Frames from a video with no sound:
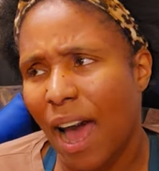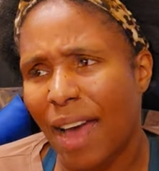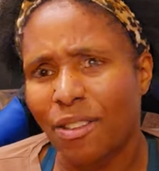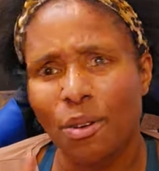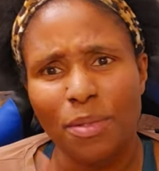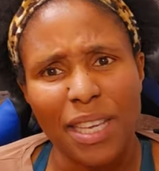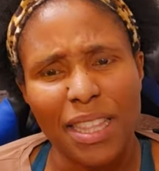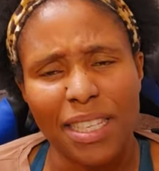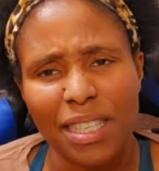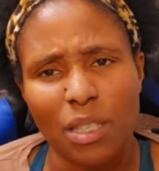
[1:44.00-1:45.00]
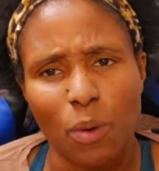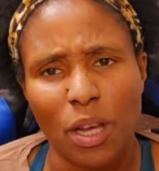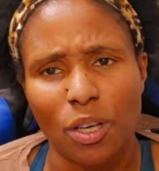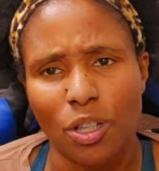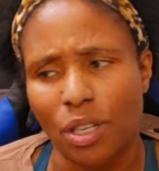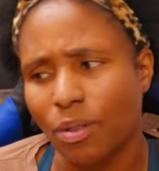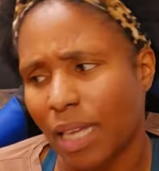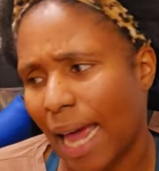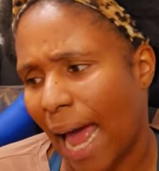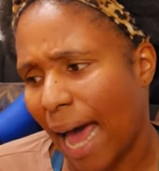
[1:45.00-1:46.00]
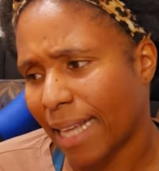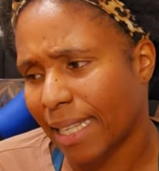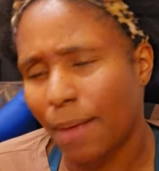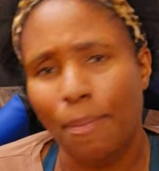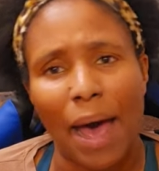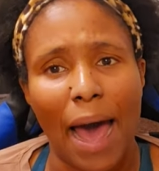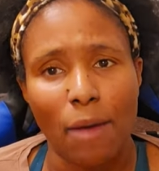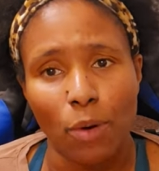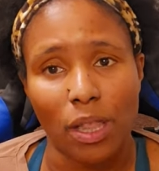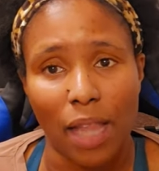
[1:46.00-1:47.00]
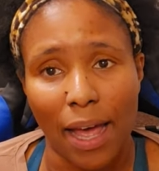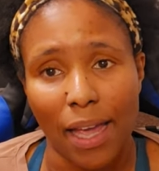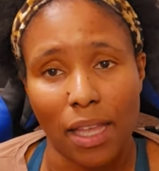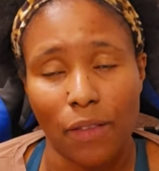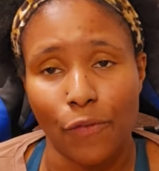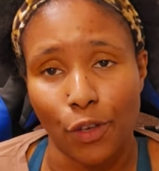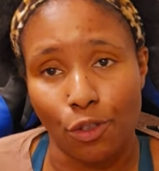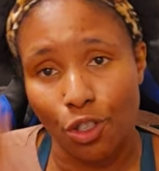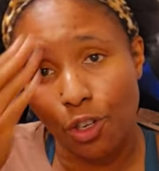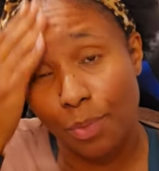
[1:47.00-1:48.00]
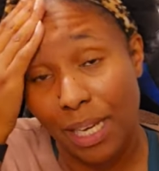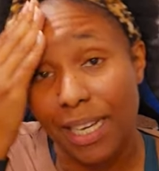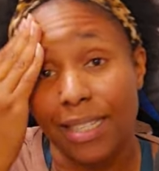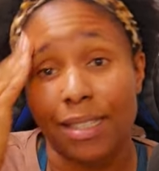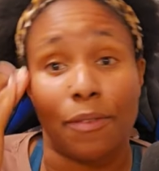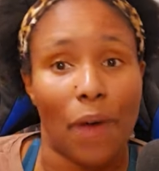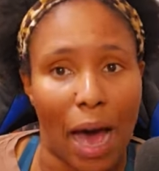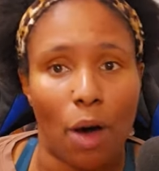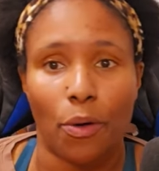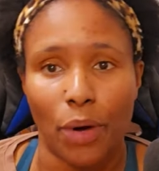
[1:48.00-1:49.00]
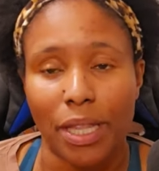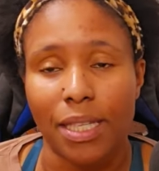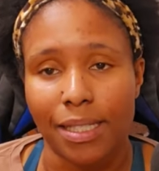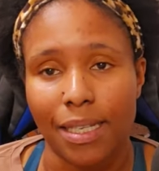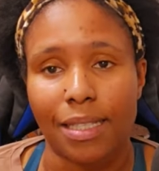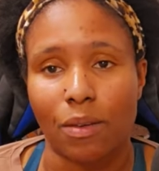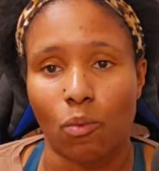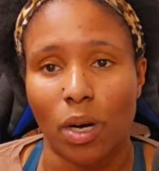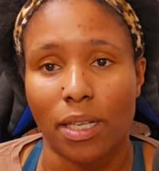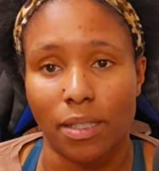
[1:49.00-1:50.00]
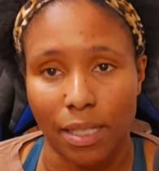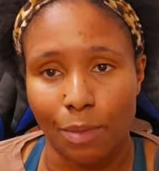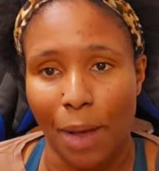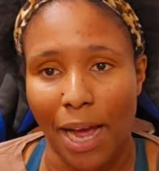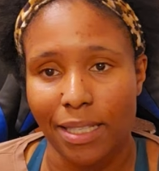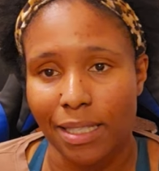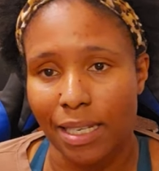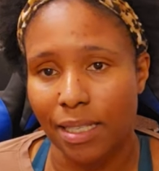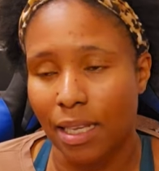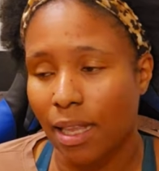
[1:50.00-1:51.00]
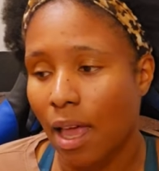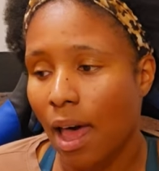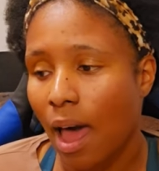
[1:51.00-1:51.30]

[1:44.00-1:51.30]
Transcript: I don't think this is one of the shows that has it, but I would like in the future because of how great the season was this past season.